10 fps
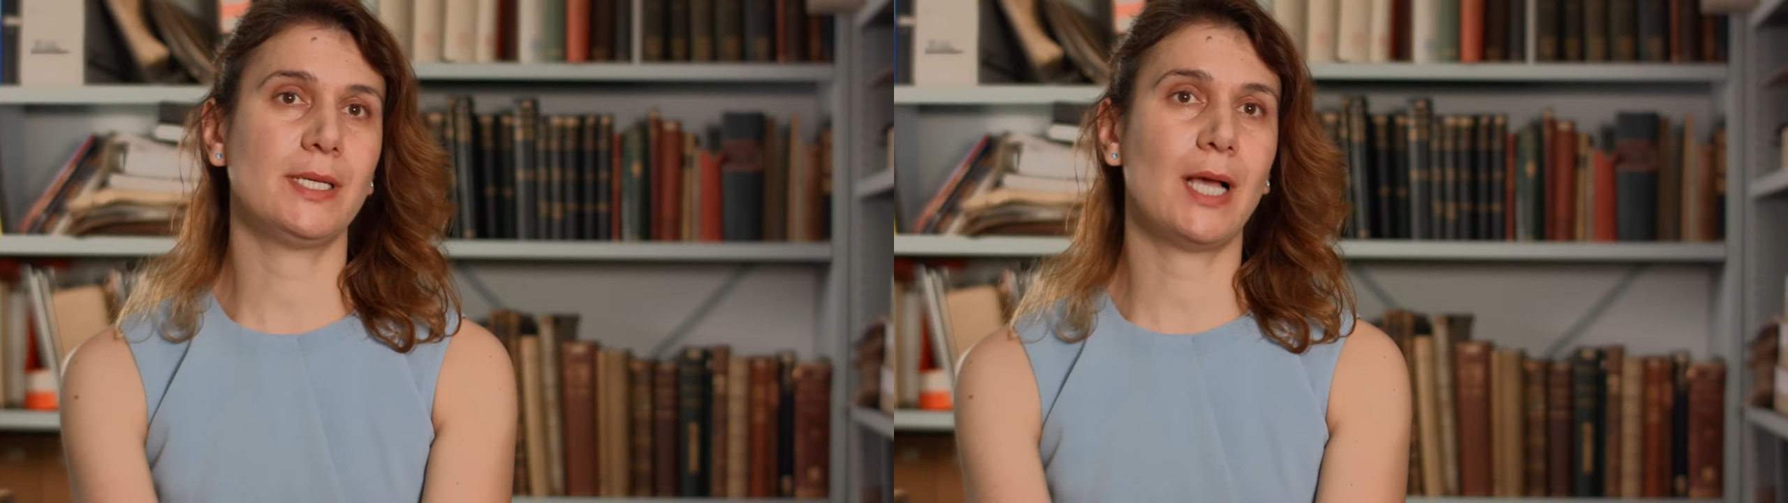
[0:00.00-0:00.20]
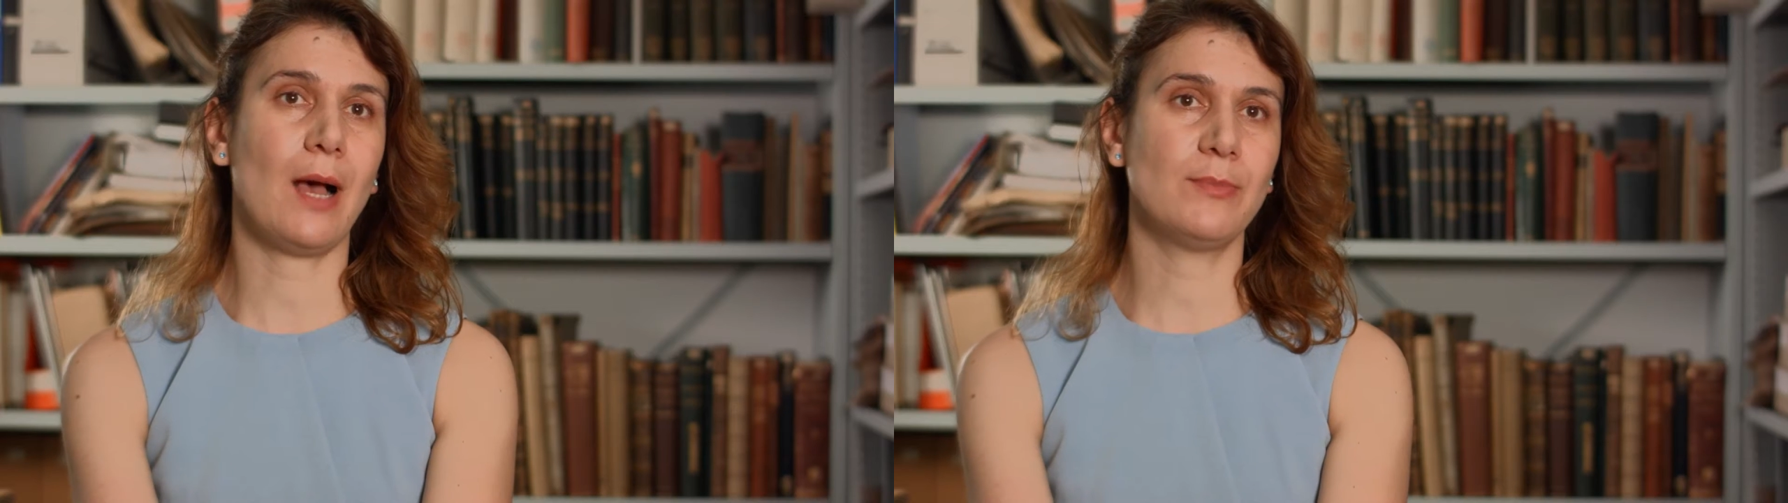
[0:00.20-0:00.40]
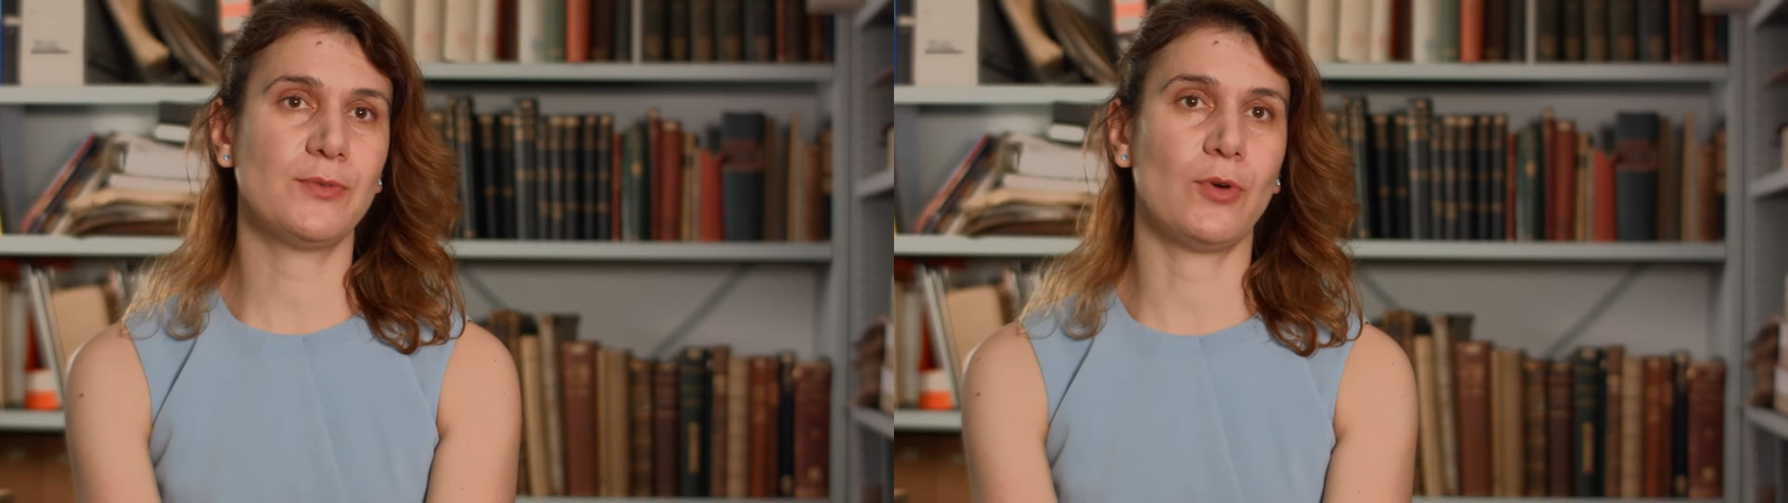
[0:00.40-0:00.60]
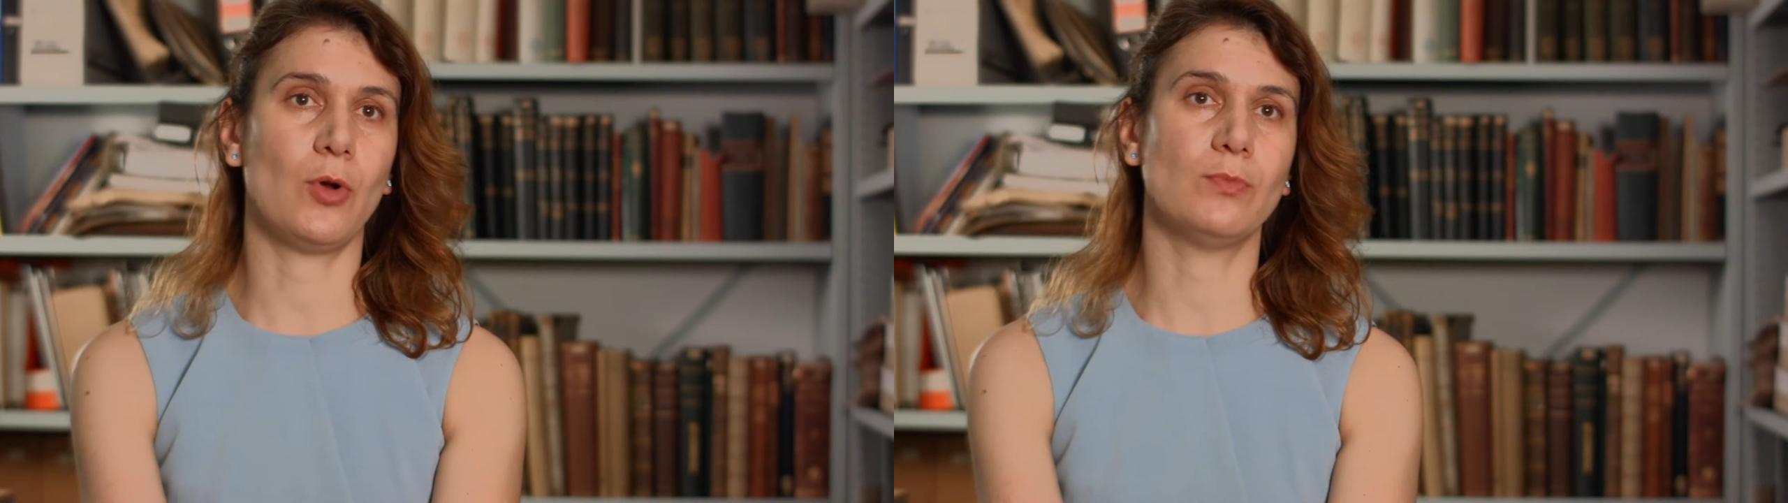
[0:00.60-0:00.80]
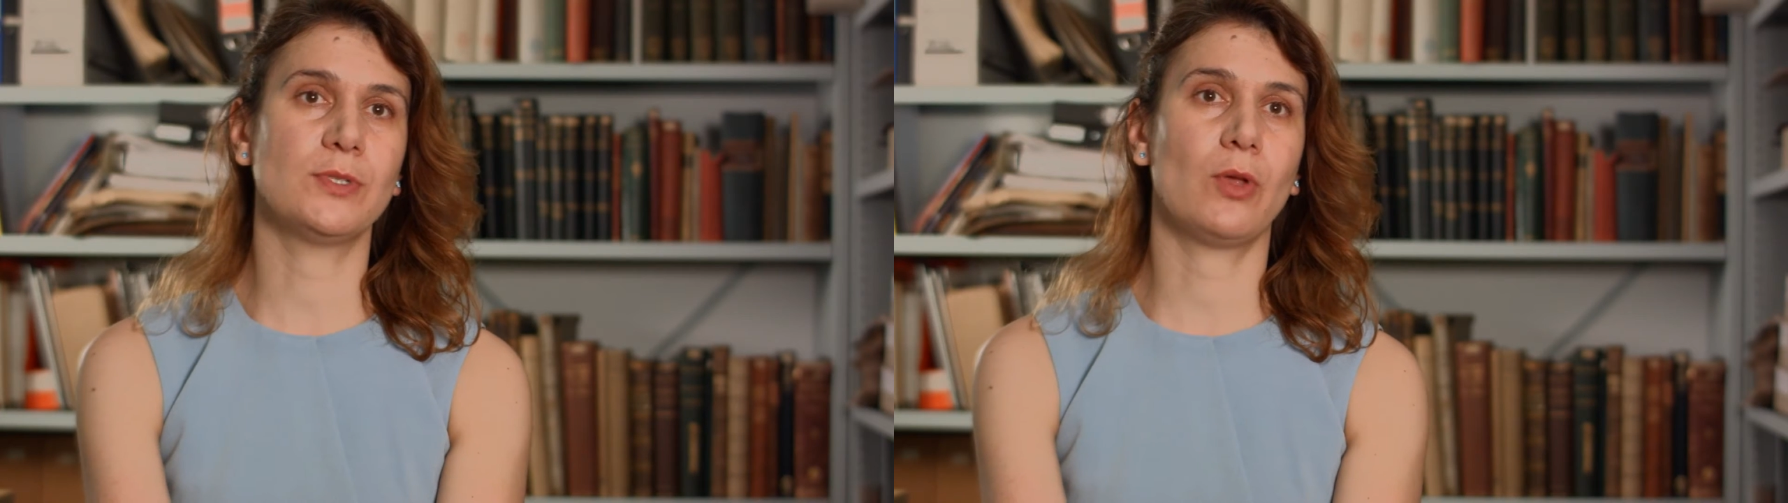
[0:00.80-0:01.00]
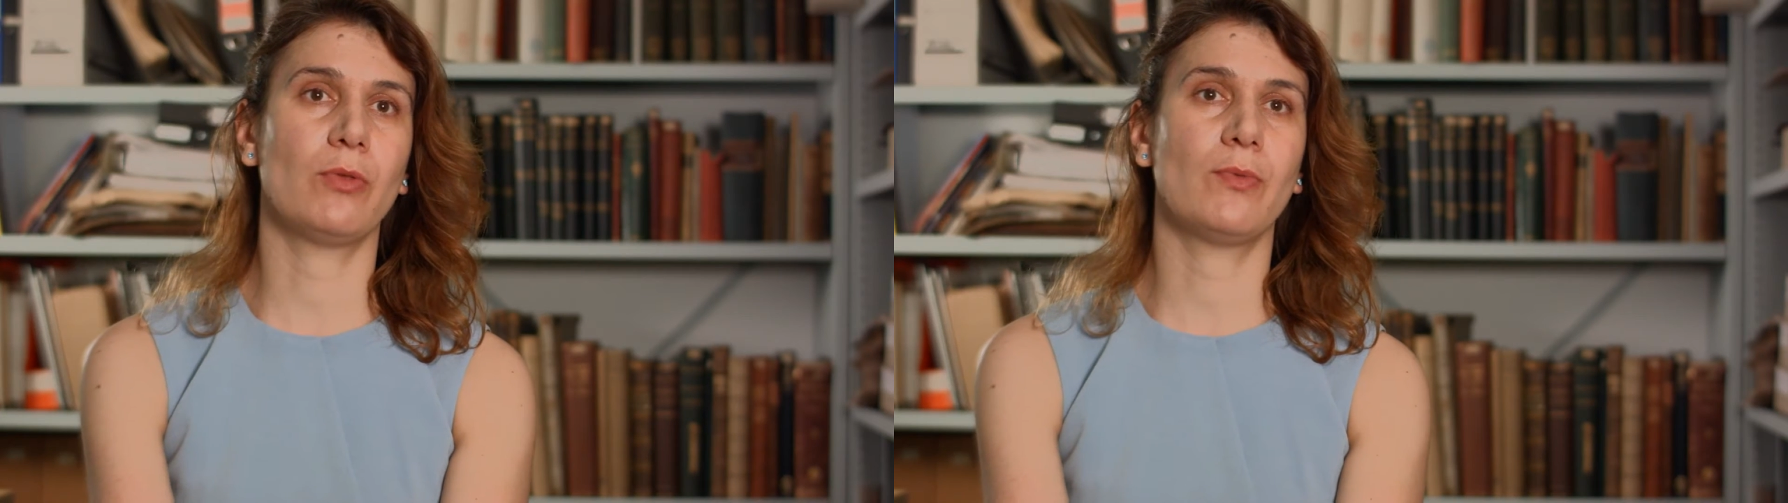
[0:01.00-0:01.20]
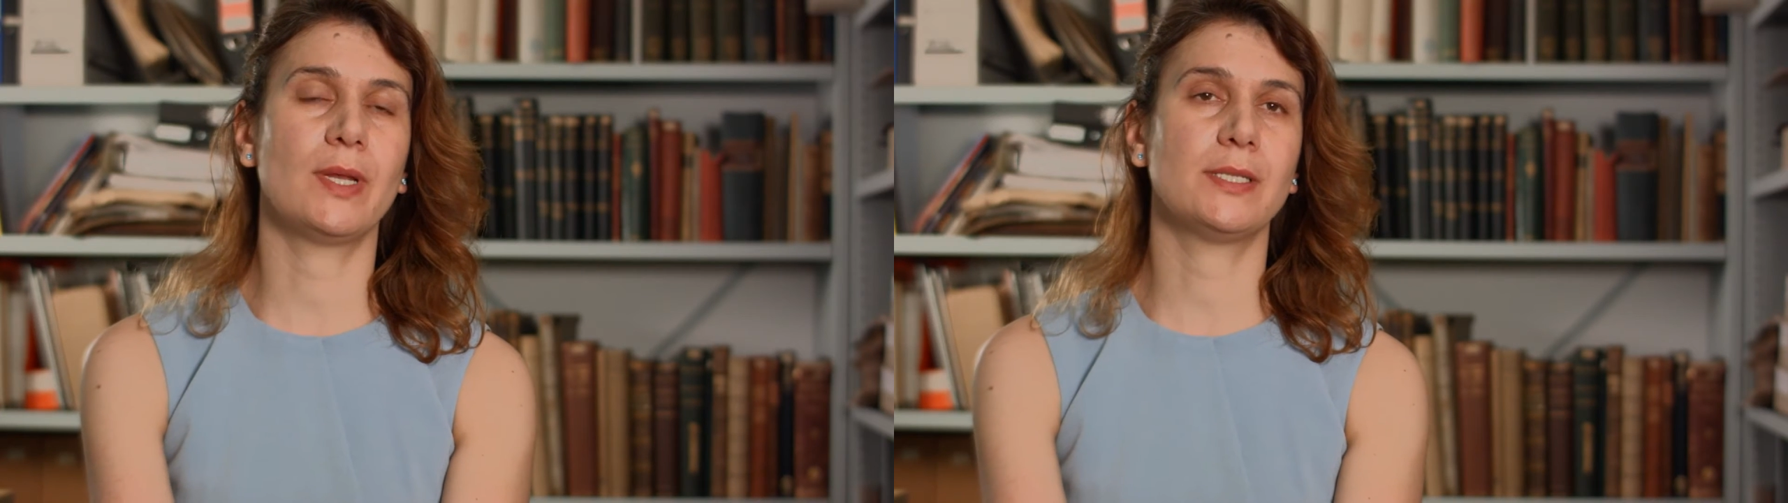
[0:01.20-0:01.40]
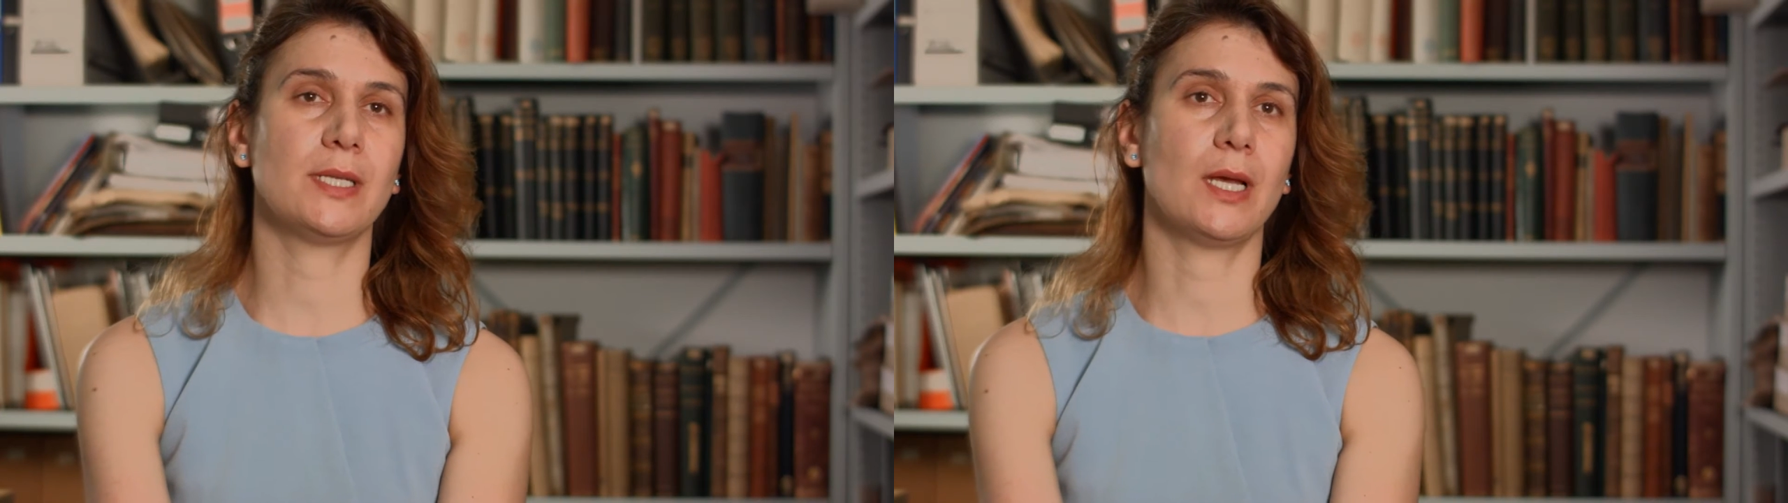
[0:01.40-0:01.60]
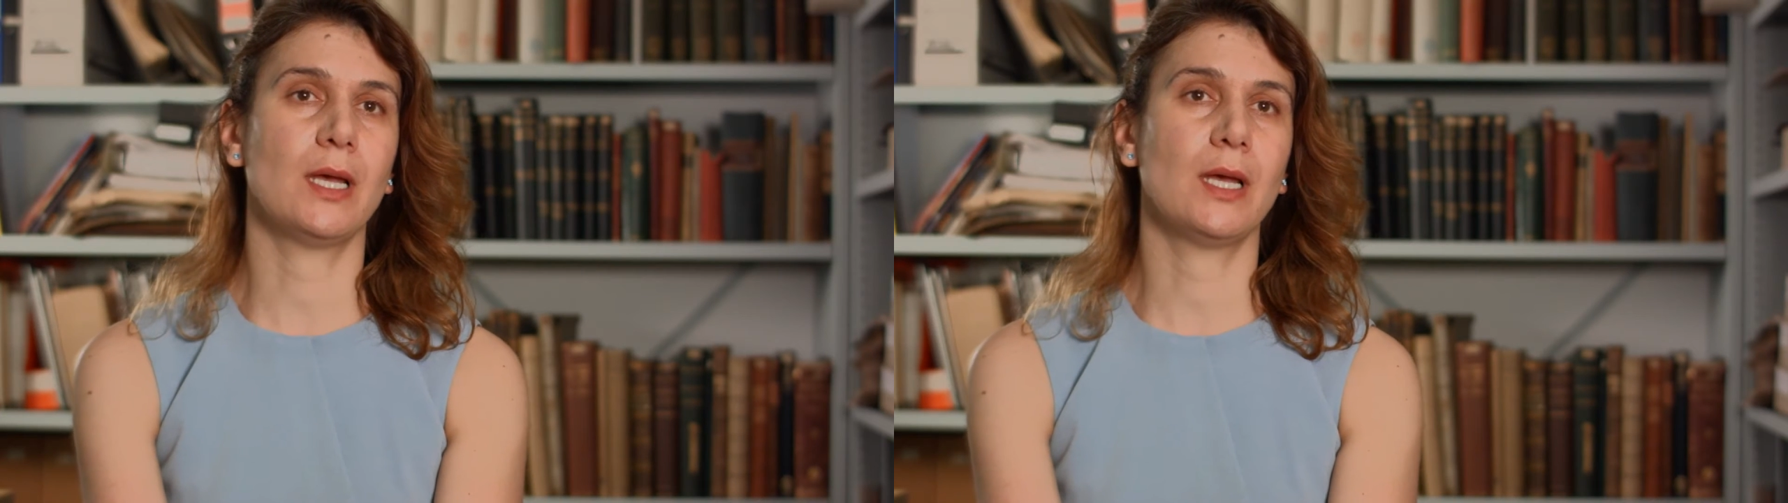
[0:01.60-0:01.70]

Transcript: comes from. So there is